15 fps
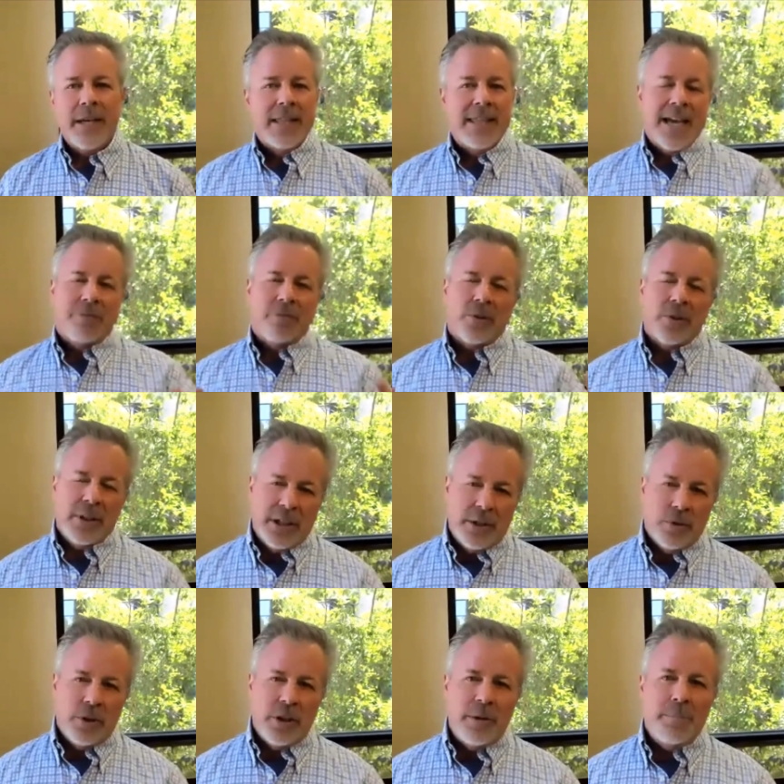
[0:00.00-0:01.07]
They have
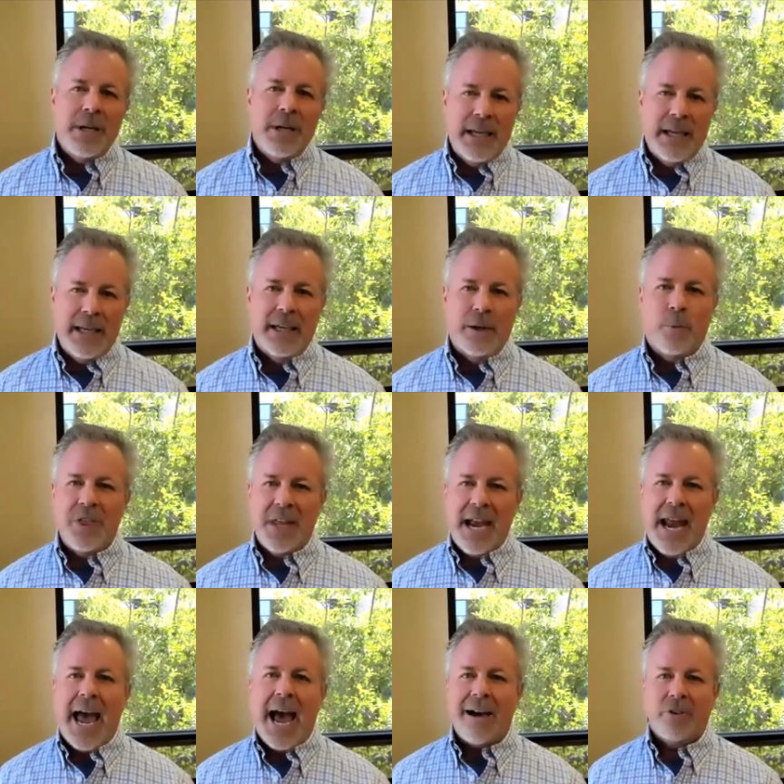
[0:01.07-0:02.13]
literally been hit with an
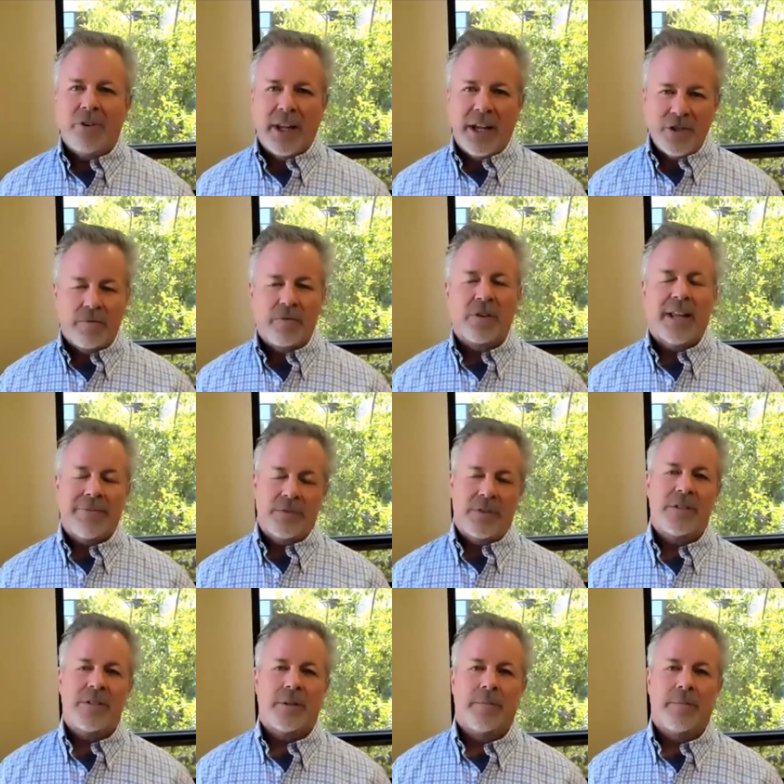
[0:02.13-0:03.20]
avalanche of
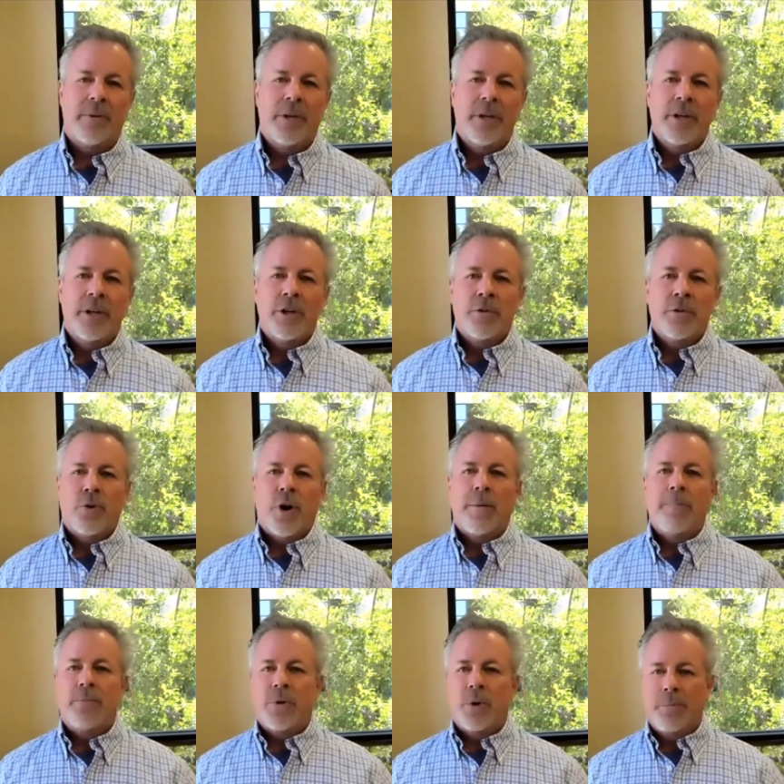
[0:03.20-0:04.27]
leftism
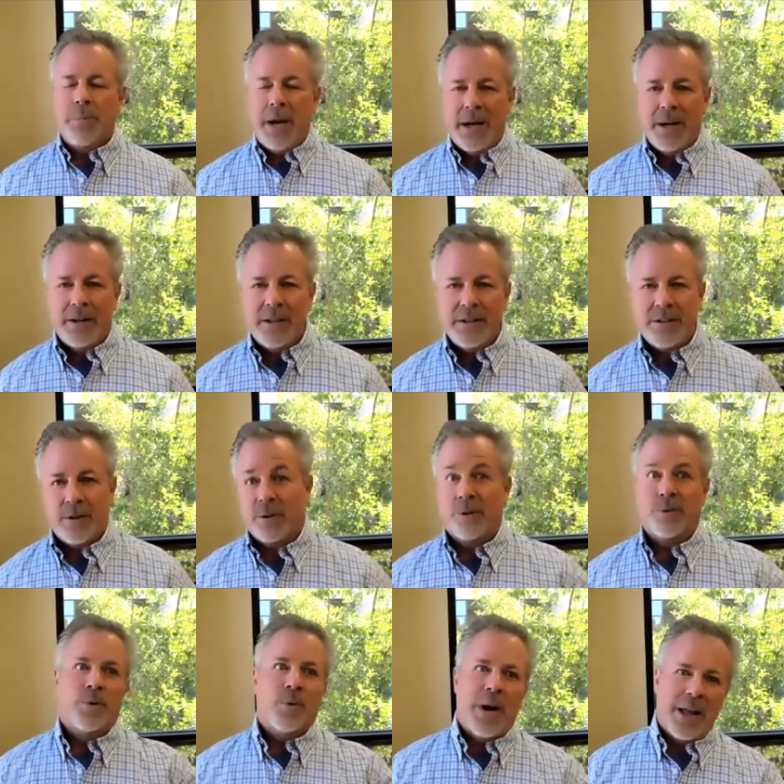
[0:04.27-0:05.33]
from their parents or
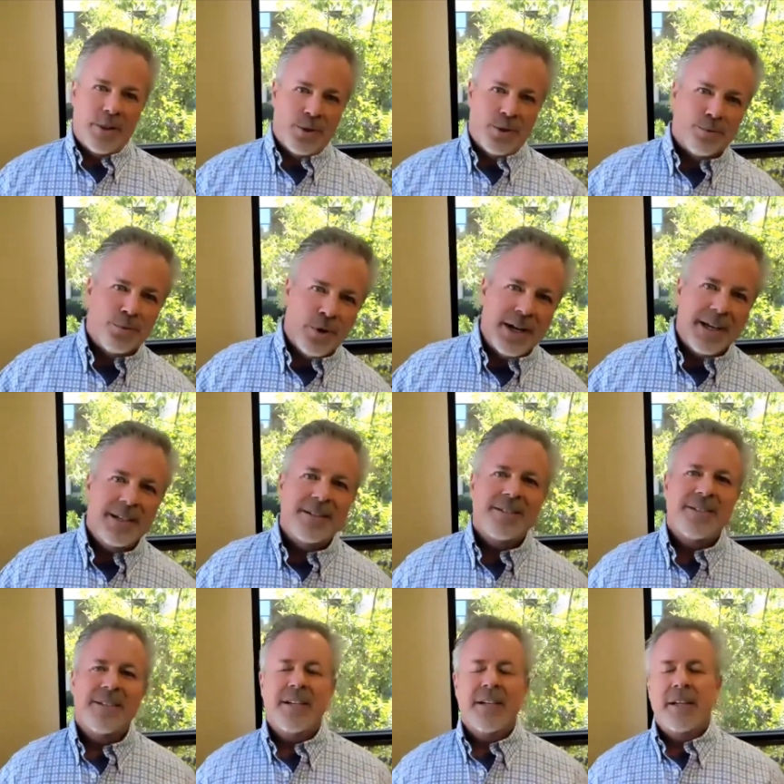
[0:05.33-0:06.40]
their, rather their
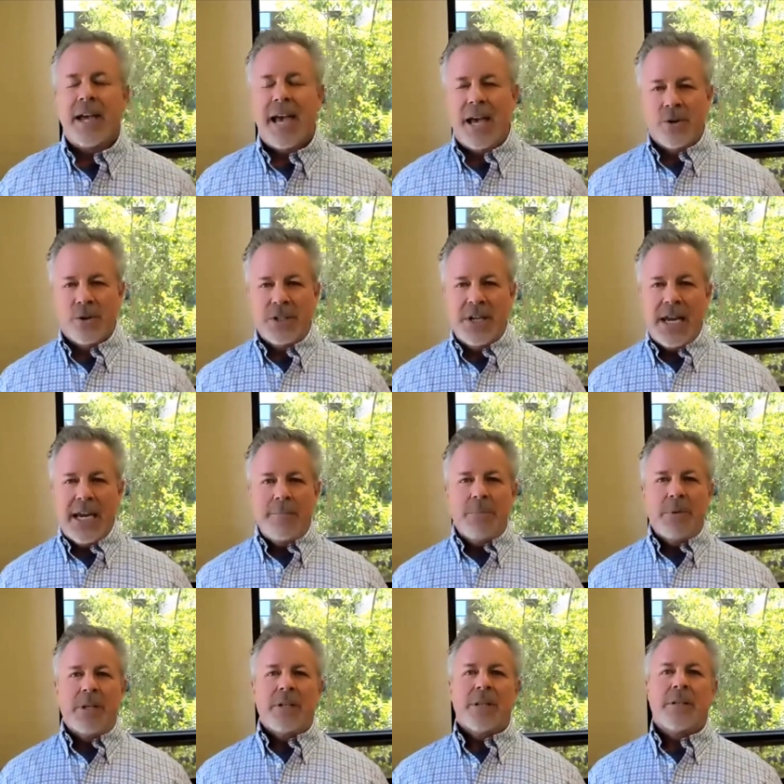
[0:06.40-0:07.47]
friends,
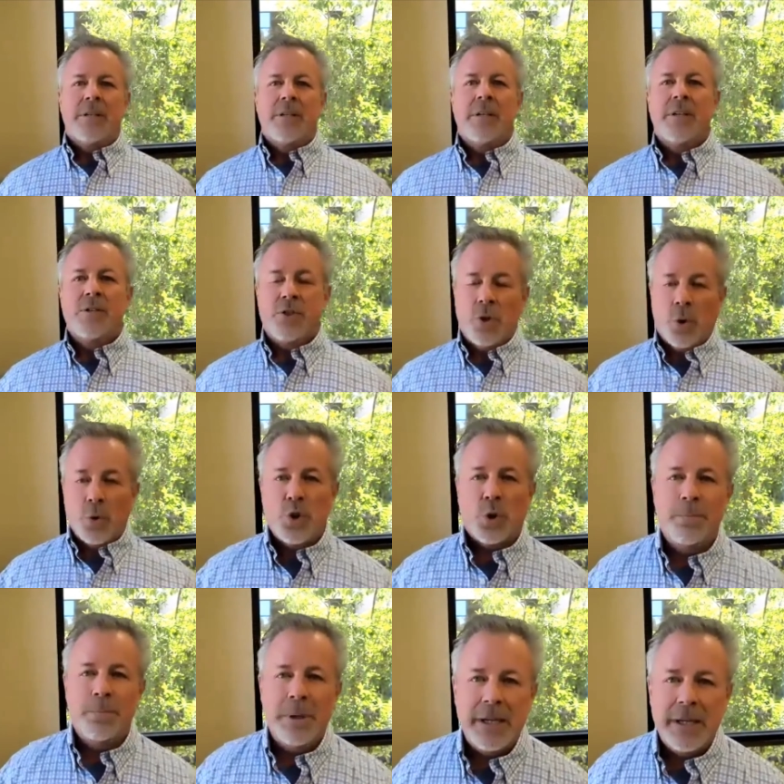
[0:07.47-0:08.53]
entertainment, social
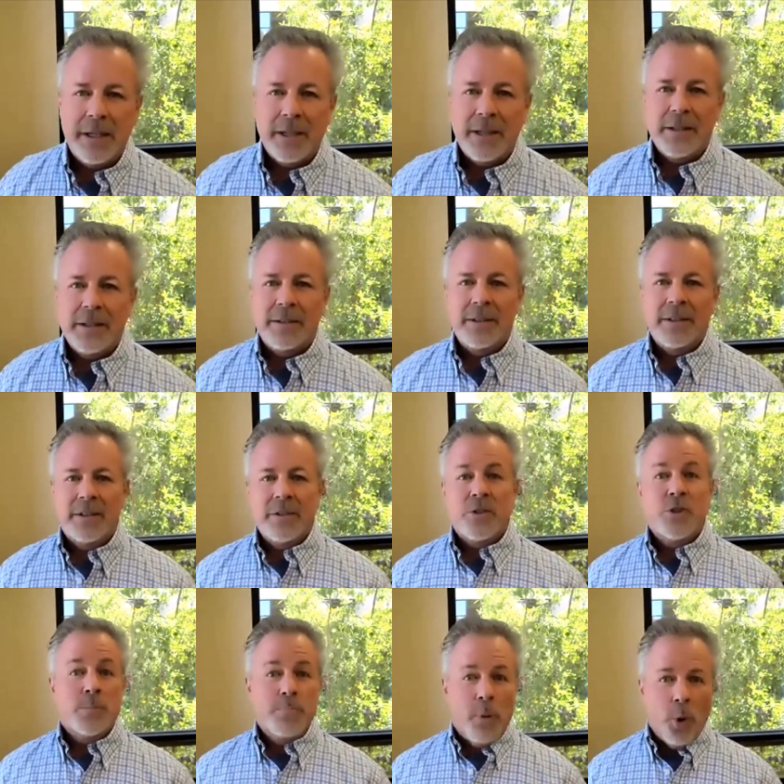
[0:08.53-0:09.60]
media,
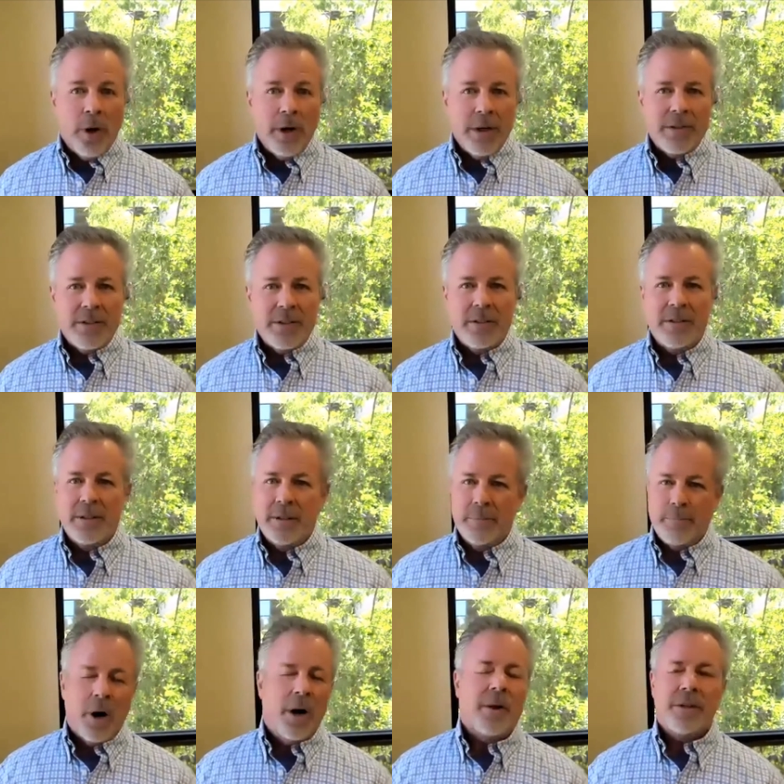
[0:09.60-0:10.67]
sports,
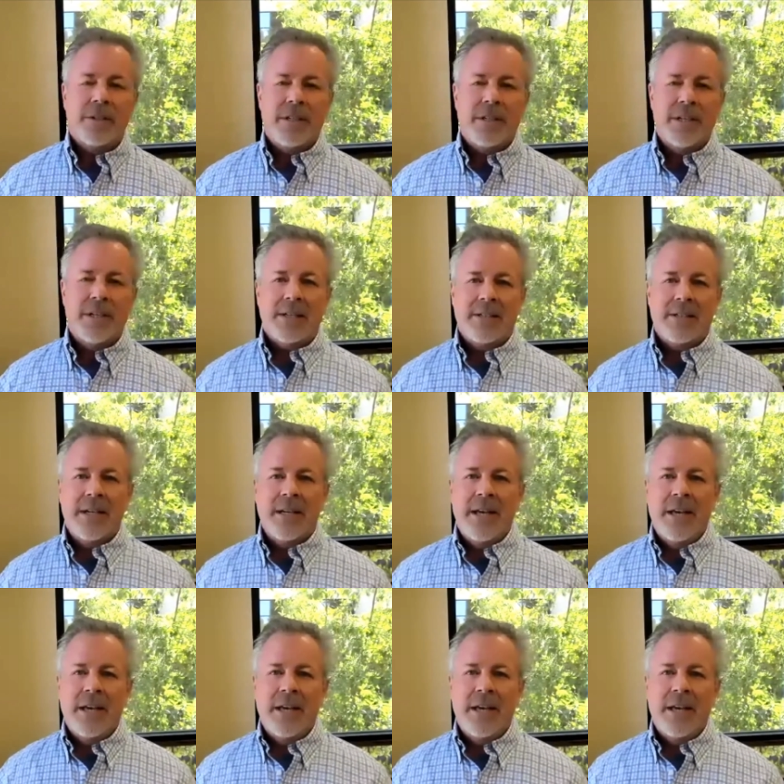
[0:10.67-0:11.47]
politics,